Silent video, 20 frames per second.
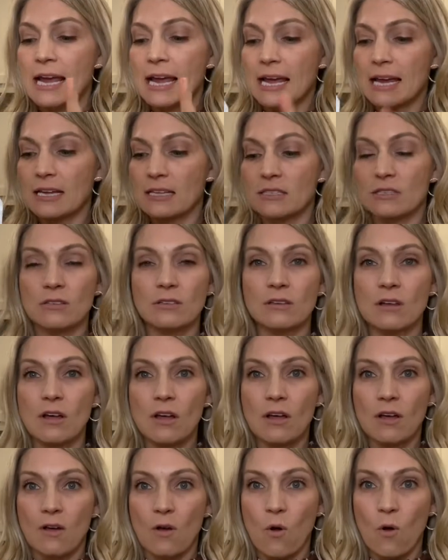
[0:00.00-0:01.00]
It's
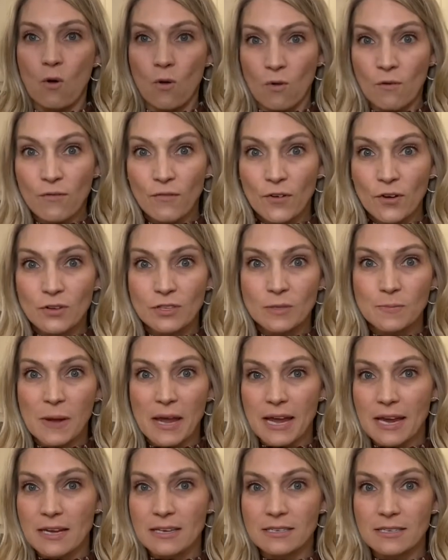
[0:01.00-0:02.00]
whole foods
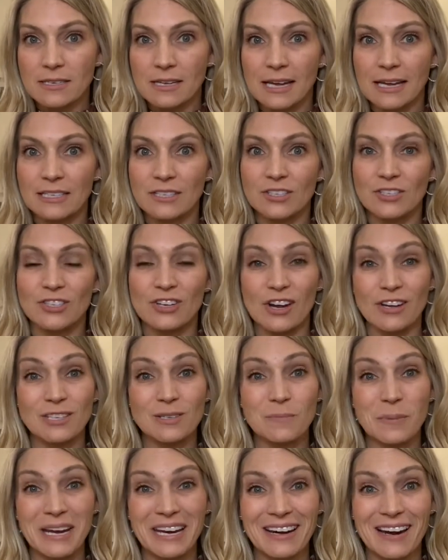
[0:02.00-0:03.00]
base. It's
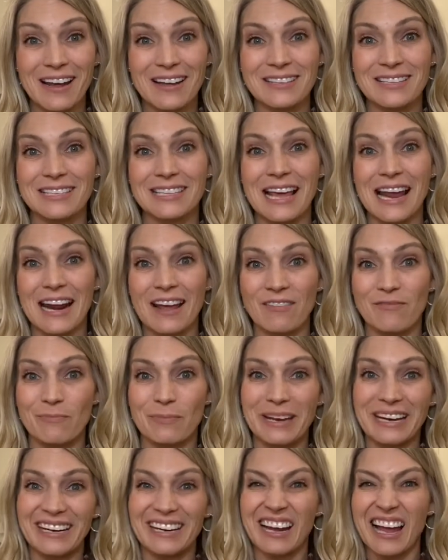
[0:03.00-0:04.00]
just peanuts that have
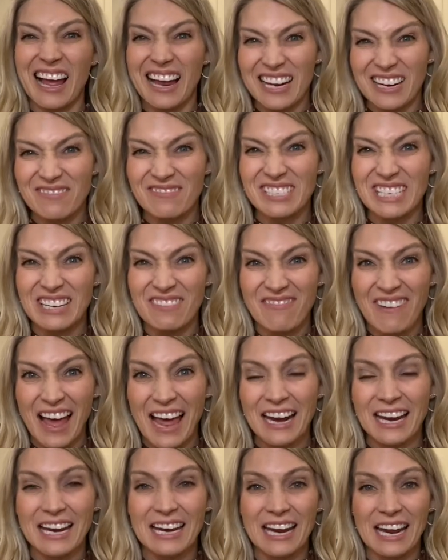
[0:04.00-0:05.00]
been kind of
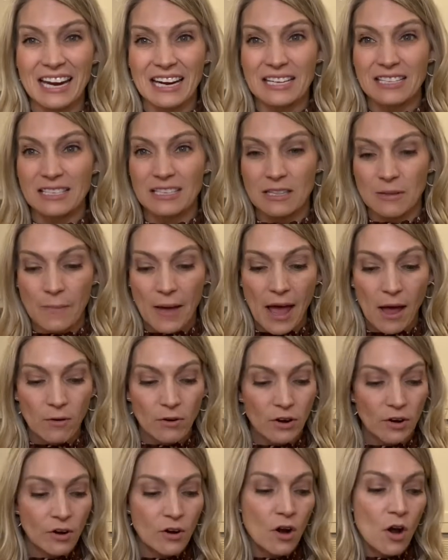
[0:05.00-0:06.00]
defatted, and it's the powder.